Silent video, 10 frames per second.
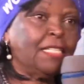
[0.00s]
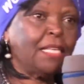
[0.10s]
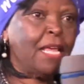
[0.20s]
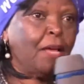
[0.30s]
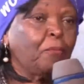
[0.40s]

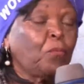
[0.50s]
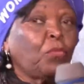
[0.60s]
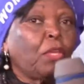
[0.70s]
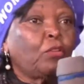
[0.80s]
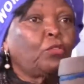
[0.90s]
here.
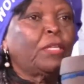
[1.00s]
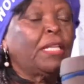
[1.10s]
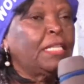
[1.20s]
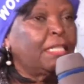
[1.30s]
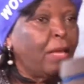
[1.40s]
So at
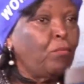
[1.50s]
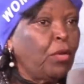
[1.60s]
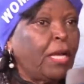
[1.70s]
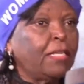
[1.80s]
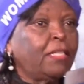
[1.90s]
this time, we
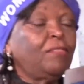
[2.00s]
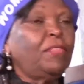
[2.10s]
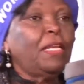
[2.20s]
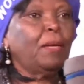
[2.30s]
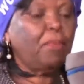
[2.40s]
can give
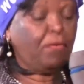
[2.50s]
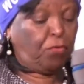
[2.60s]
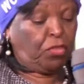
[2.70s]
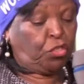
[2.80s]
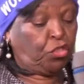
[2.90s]
the number
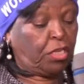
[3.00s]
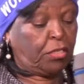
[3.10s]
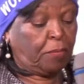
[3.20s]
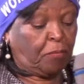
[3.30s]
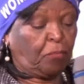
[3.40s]
for the
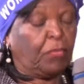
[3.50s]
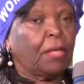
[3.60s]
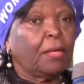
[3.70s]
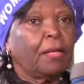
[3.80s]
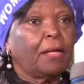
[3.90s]
church.
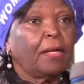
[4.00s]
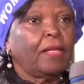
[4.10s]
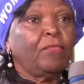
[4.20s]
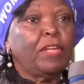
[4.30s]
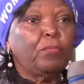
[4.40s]

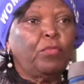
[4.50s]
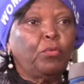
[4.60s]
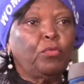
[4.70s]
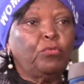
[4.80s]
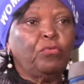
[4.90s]
If anybody
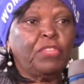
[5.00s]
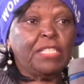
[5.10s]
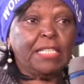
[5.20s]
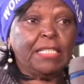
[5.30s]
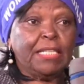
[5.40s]
want to
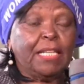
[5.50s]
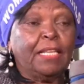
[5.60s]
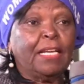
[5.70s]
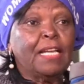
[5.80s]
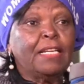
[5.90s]
visit,
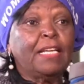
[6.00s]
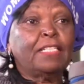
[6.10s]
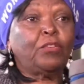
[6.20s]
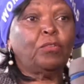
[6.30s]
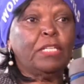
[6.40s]
they can
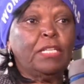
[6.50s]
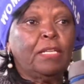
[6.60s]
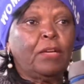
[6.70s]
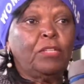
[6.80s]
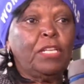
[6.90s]
get
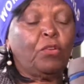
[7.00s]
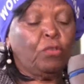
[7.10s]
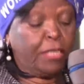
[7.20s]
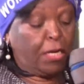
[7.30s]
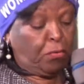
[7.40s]
in
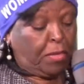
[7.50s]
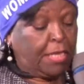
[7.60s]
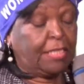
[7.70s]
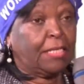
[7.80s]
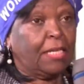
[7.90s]
contact with
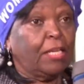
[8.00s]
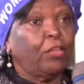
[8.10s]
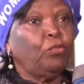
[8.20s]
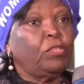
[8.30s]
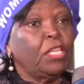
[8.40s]
us
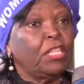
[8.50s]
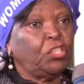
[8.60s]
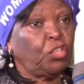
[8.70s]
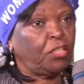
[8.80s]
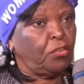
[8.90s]
using the
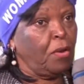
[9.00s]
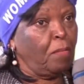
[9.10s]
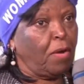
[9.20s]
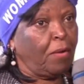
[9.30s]
church number.